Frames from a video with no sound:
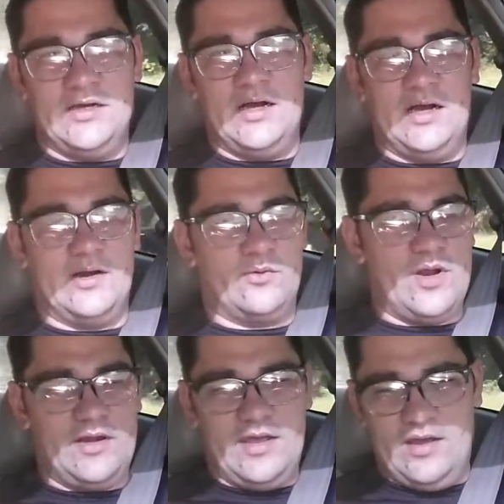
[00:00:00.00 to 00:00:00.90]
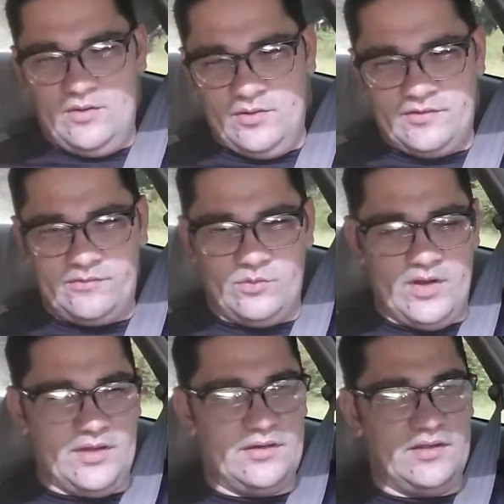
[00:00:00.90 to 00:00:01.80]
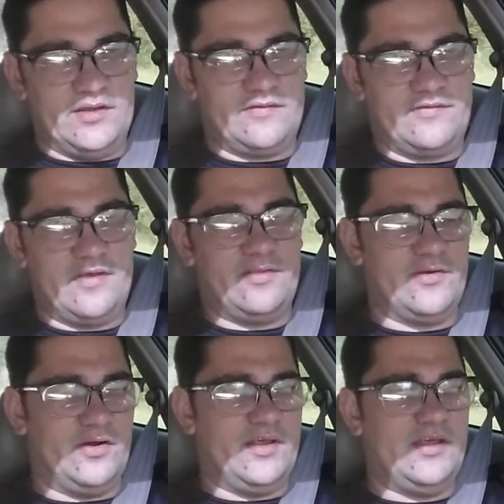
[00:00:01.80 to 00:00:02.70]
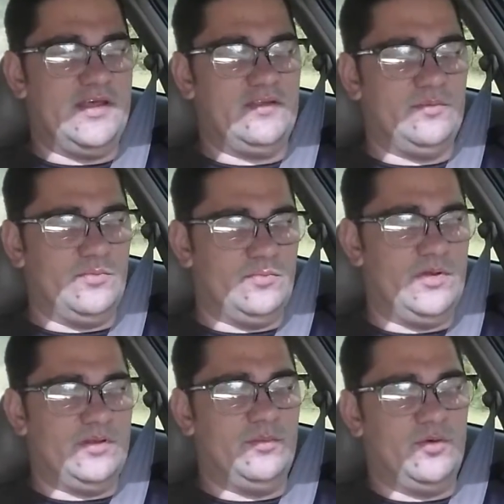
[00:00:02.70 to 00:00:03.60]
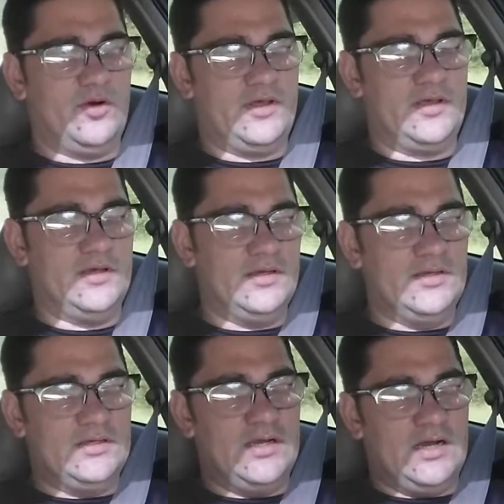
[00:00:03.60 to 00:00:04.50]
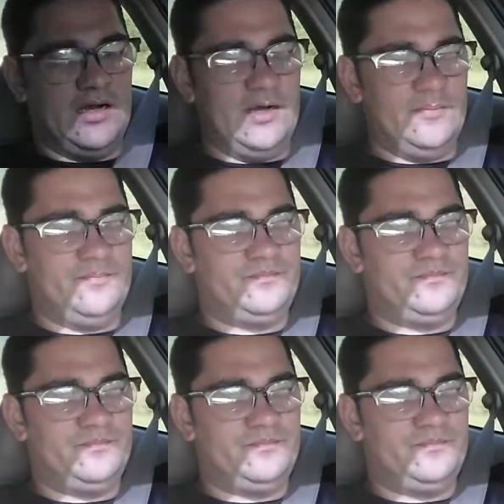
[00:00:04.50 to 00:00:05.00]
right now it's what? It's 10:30 in the morning. I